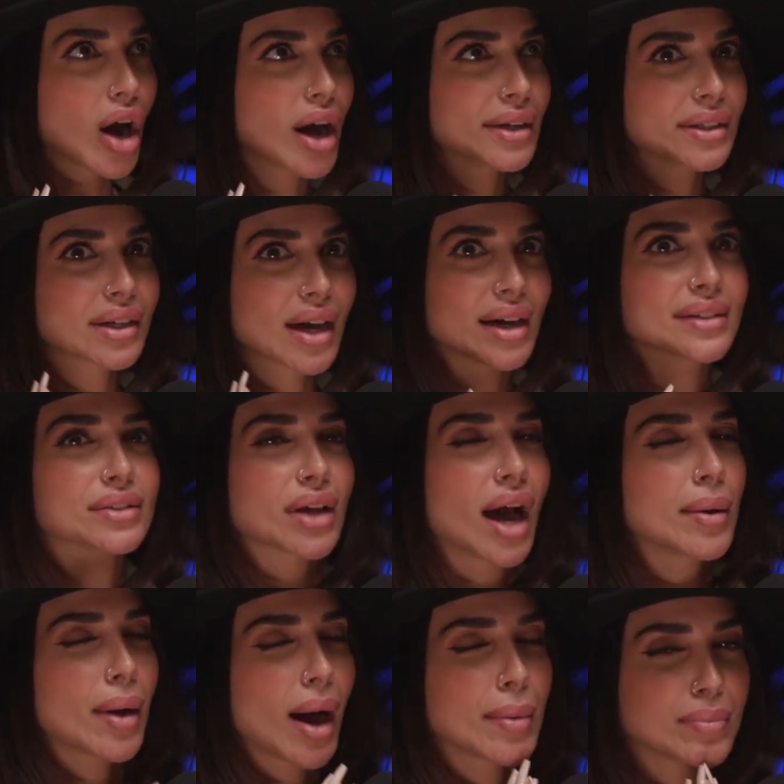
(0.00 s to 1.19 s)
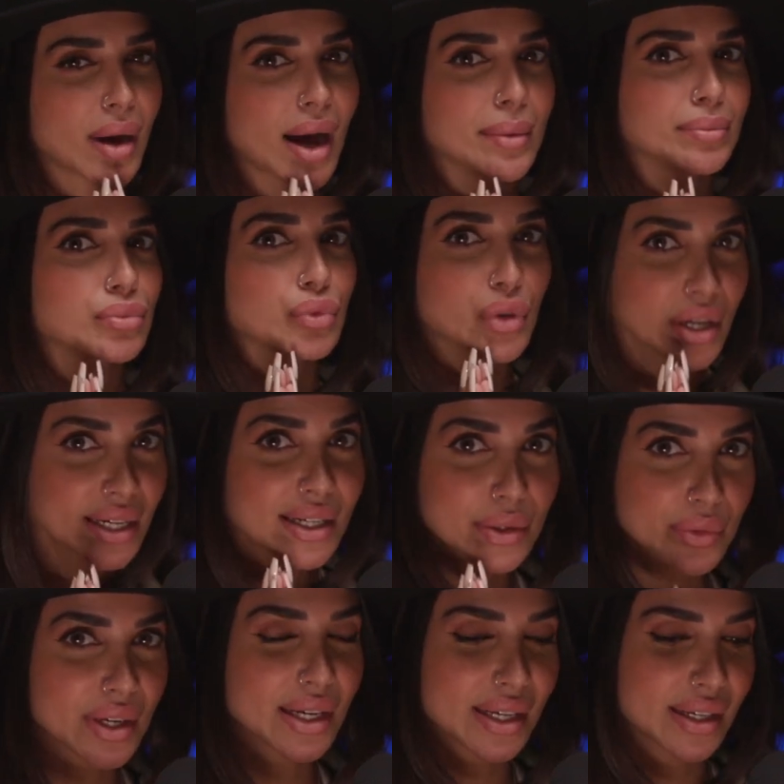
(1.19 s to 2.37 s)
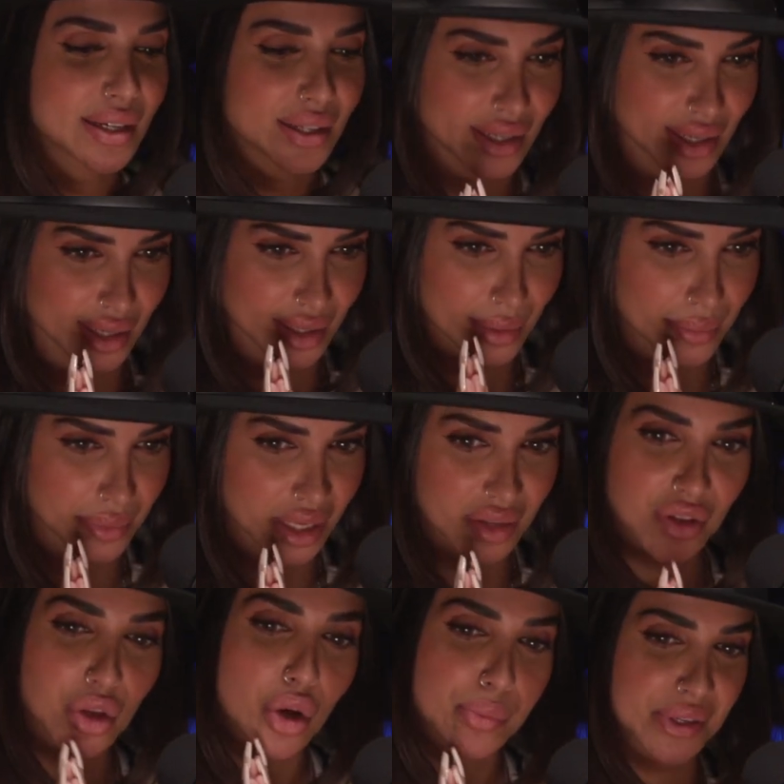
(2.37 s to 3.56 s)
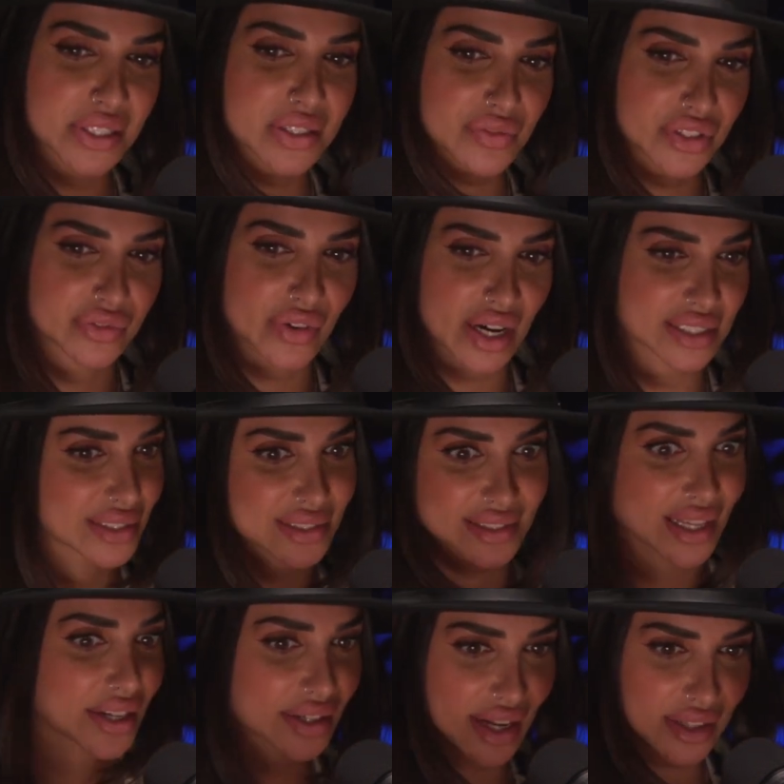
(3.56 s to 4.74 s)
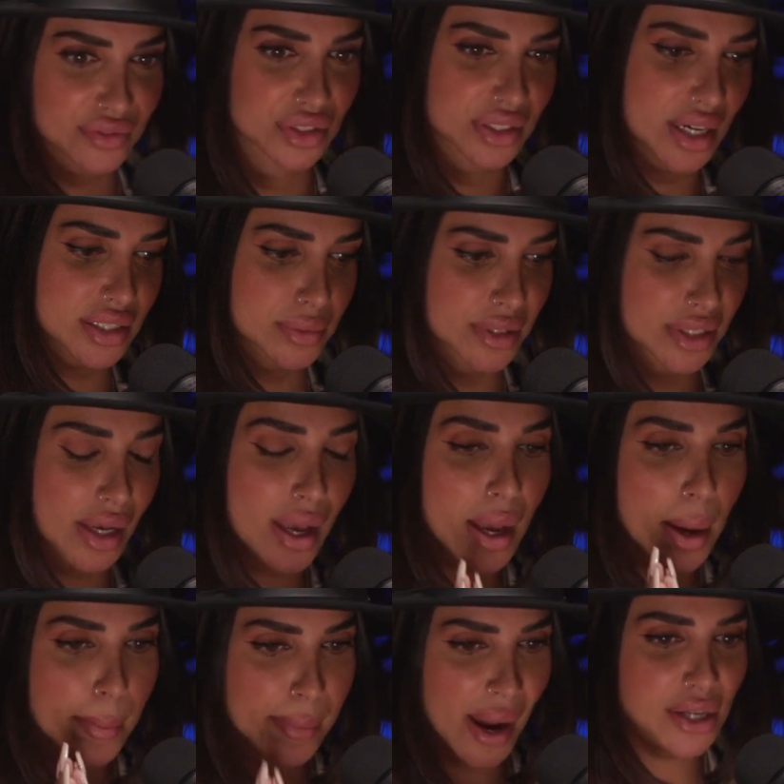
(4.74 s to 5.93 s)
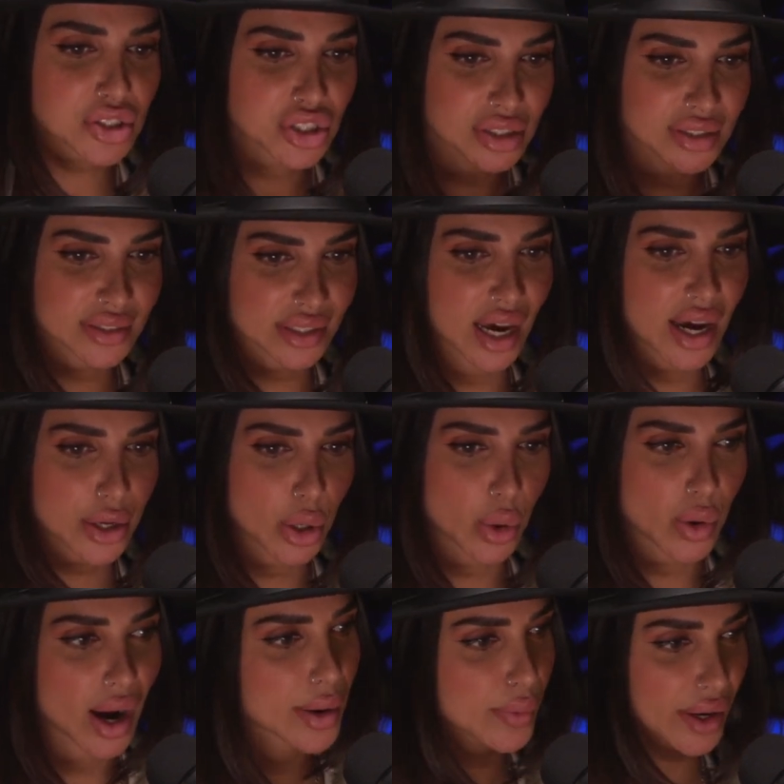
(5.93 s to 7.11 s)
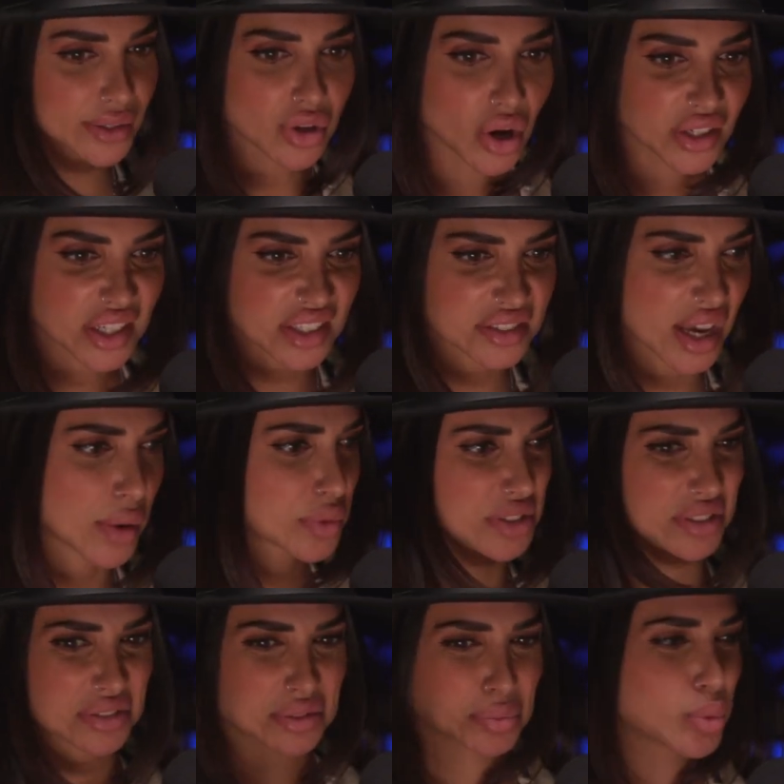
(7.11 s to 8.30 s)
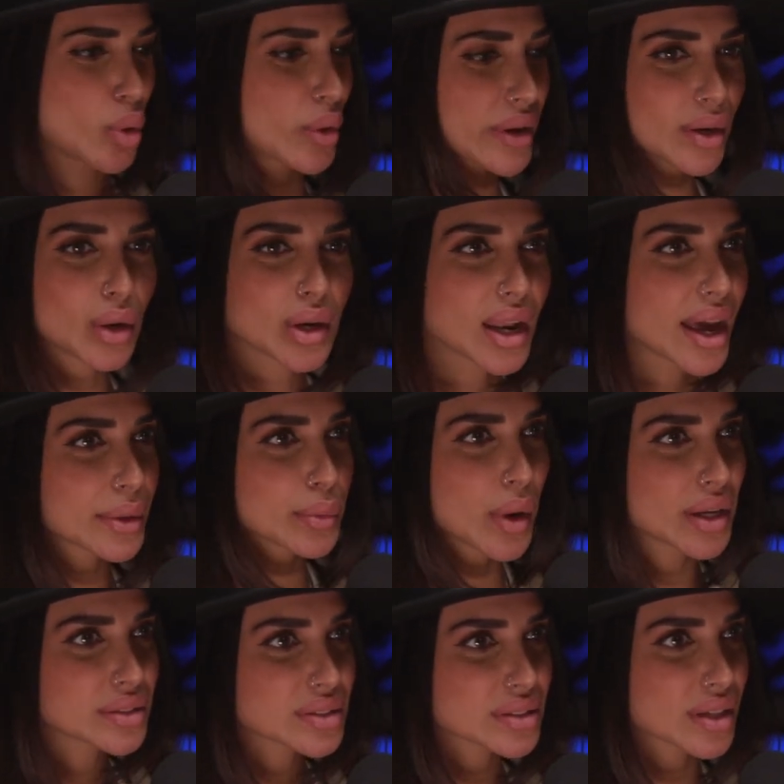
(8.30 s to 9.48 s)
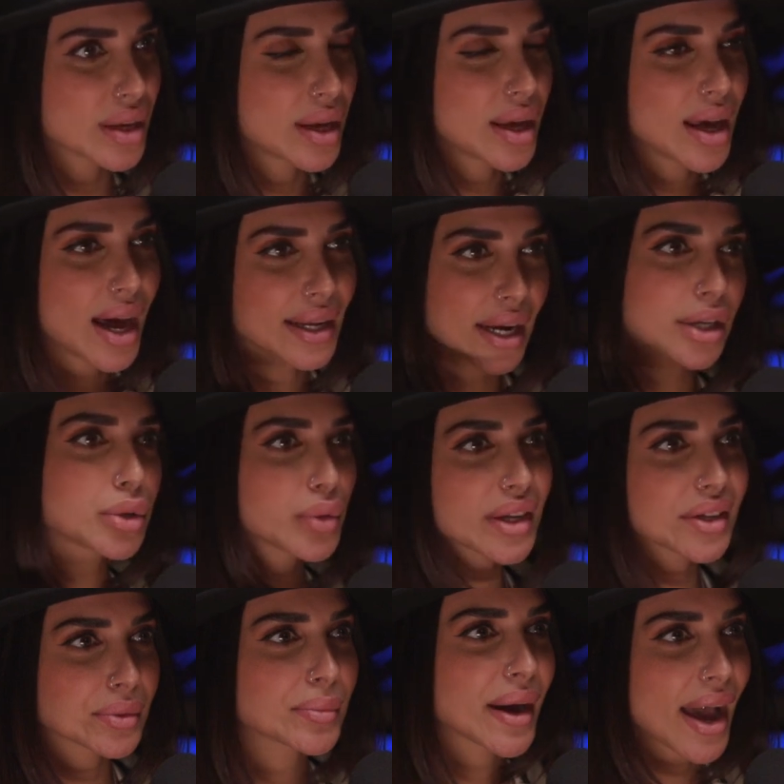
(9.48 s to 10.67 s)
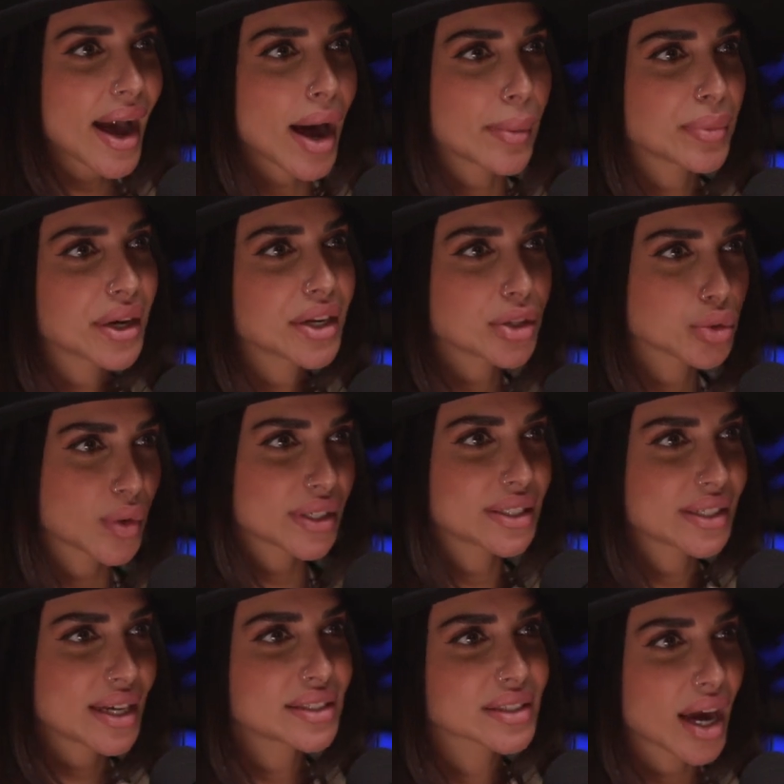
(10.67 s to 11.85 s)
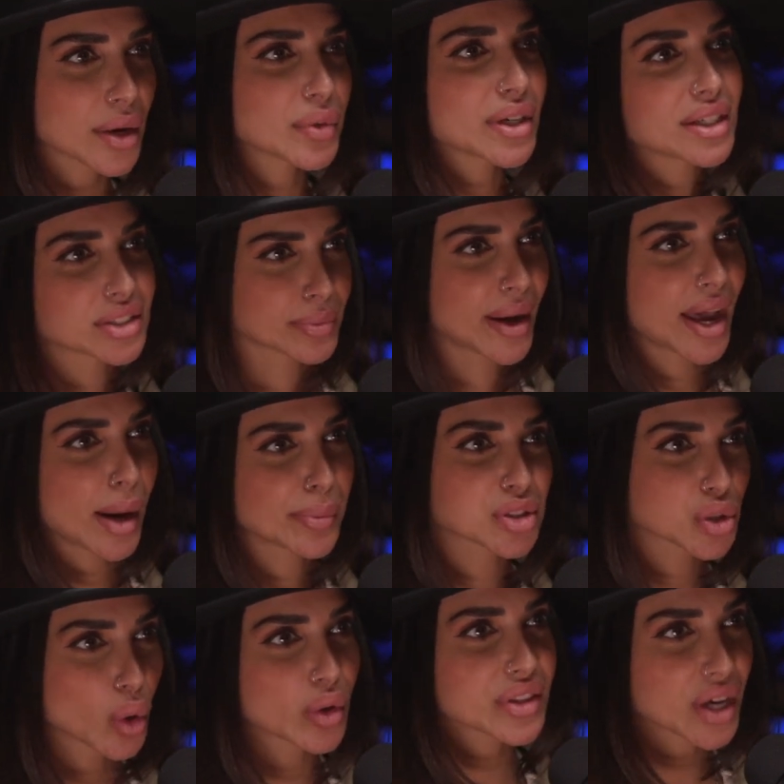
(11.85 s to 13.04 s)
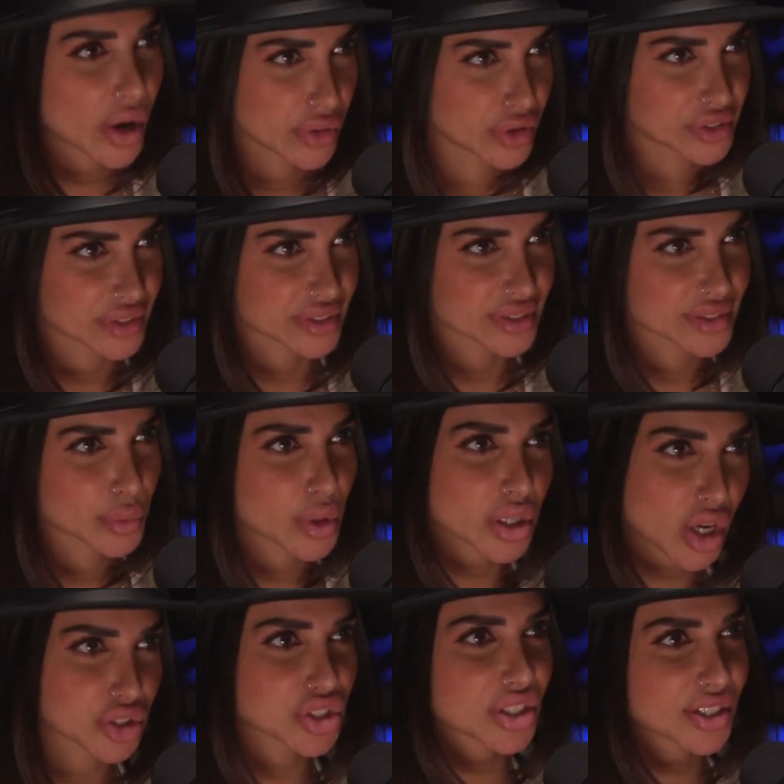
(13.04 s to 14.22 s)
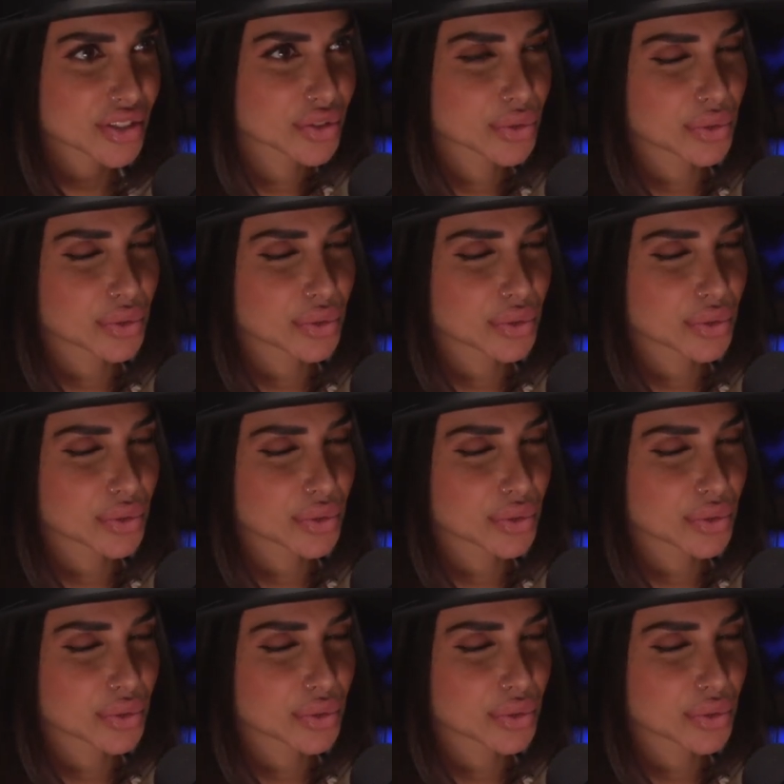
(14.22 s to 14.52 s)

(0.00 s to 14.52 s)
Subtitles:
God, guys, I'm really, really giving you a piece of advice. It's not an advertisement. Passion.io. I went on it. I was exploring online once, and I created my app. And in 20 days, I released my app. It's called The Others. We're launching it